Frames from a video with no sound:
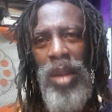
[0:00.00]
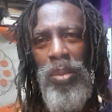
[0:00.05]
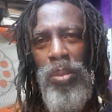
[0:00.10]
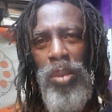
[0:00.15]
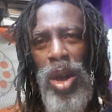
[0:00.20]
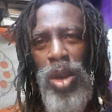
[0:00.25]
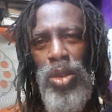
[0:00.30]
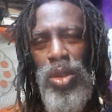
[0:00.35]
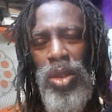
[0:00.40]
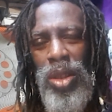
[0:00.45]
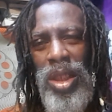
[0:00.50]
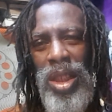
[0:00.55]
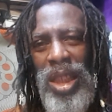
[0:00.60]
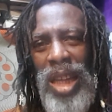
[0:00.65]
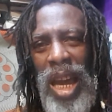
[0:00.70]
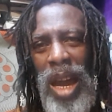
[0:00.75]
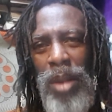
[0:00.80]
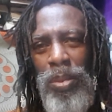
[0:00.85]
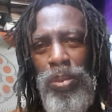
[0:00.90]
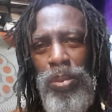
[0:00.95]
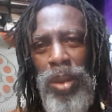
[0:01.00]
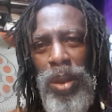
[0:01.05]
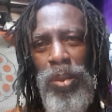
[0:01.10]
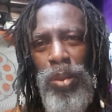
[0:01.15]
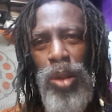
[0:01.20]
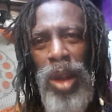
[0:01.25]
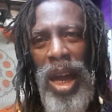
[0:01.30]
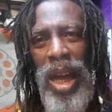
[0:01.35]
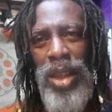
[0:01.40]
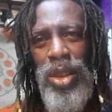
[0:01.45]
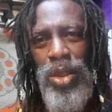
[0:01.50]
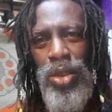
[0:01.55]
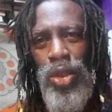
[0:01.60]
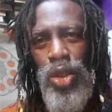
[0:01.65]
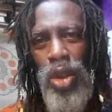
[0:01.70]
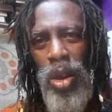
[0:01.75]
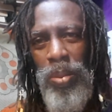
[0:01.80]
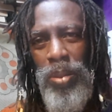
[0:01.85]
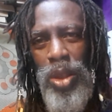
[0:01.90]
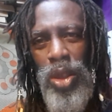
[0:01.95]
Most of the time people had a
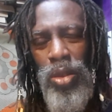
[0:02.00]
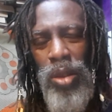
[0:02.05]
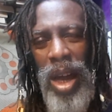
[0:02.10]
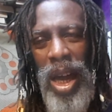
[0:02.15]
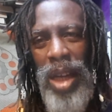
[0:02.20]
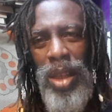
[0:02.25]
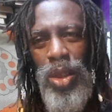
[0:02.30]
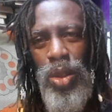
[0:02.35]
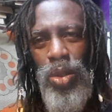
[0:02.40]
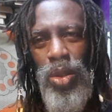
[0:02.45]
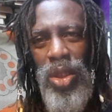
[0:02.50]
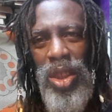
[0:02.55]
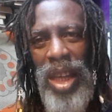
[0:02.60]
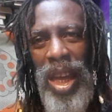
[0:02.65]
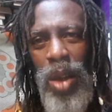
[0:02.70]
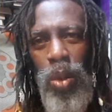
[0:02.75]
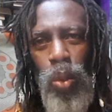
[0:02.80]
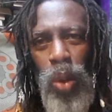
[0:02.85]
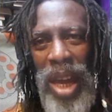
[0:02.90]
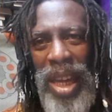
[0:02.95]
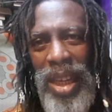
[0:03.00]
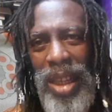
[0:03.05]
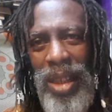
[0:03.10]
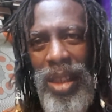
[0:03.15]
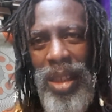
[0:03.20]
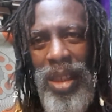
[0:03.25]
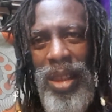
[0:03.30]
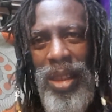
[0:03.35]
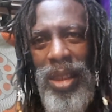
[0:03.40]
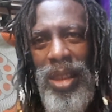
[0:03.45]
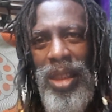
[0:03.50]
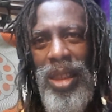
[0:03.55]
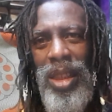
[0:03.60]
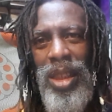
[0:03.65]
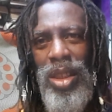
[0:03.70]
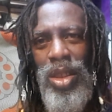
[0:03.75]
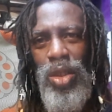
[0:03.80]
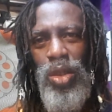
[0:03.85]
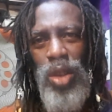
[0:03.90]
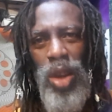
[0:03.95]
job trying to stay awake,
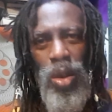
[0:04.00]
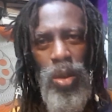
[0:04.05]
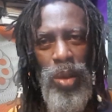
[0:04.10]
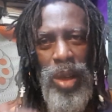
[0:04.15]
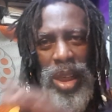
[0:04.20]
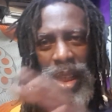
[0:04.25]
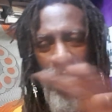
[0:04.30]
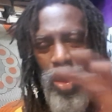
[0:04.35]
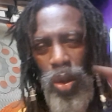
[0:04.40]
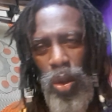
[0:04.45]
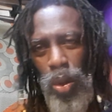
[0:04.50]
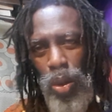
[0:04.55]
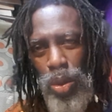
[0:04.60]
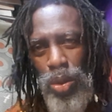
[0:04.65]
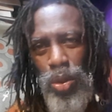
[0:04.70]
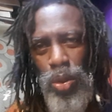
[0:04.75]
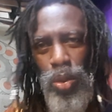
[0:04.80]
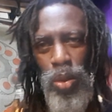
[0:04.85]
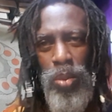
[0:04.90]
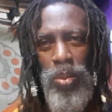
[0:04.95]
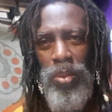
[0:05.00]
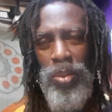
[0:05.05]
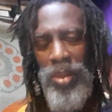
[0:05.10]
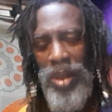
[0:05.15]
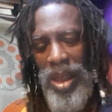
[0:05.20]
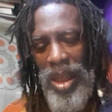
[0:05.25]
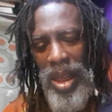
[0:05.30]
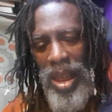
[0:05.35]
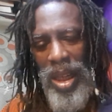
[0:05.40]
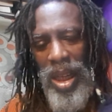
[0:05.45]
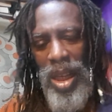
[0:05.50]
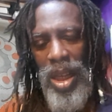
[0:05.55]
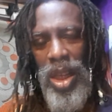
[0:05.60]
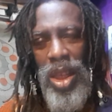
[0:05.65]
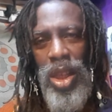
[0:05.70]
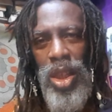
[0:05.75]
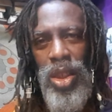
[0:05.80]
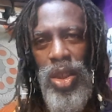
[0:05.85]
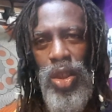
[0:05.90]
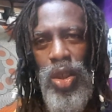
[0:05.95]
you know, in the courtroom.
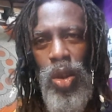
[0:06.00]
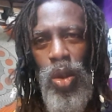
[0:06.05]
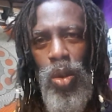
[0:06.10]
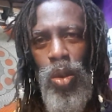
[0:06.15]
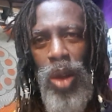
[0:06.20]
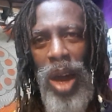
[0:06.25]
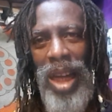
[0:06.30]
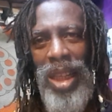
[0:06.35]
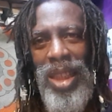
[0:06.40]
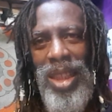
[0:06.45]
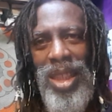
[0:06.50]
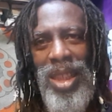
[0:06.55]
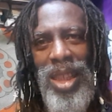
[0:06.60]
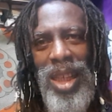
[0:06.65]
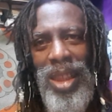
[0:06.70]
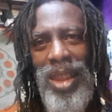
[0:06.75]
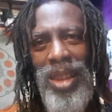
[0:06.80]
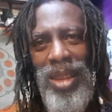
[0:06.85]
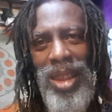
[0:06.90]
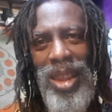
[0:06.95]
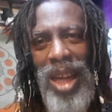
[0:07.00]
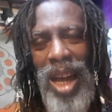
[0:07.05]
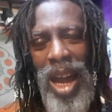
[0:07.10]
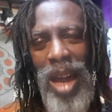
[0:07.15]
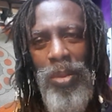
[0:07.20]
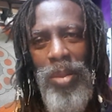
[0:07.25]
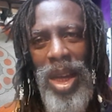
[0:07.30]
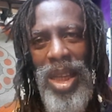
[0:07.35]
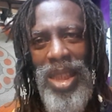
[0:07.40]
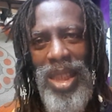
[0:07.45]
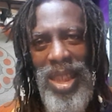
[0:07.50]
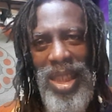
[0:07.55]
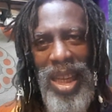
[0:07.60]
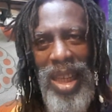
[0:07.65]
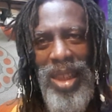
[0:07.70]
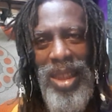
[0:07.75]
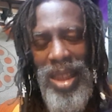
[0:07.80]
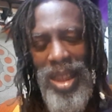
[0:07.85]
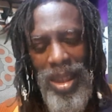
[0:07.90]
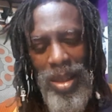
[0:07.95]
So at a certain time I
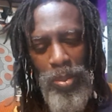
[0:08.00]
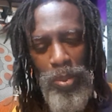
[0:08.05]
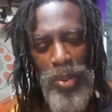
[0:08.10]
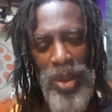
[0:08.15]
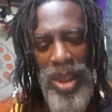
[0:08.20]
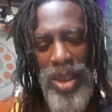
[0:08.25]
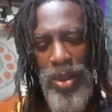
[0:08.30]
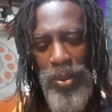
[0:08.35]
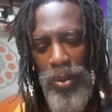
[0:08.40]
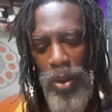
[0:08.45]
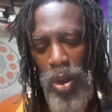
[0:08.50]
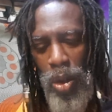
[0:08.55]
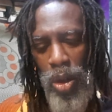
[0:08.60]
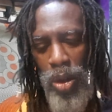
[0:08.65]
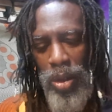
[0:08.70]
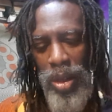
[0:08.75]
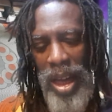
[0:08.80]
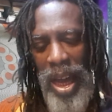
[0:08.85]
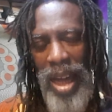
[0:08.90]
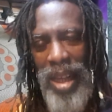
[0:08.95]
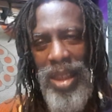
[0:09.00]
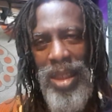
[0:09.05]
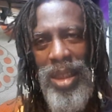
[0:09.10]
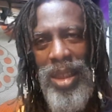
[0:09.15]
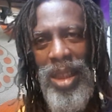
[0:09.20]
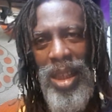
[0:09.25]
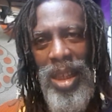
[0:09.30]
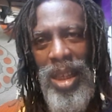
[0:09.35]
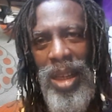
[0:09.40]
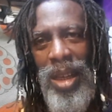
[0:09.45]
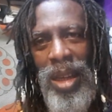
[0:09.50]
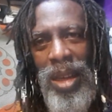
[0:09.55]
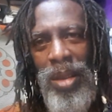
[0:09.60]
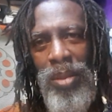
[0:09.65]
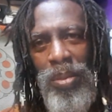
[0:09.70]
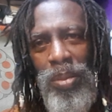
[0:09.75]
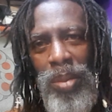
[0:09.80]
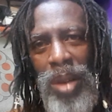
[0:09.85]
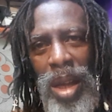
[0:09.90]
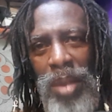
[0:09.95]
sneaked in a piece of orgonite,
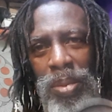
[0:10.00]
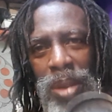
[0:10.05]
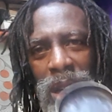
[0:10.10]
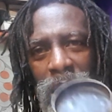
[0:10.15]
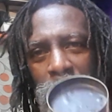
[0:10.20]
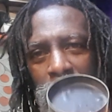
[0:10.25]
maybe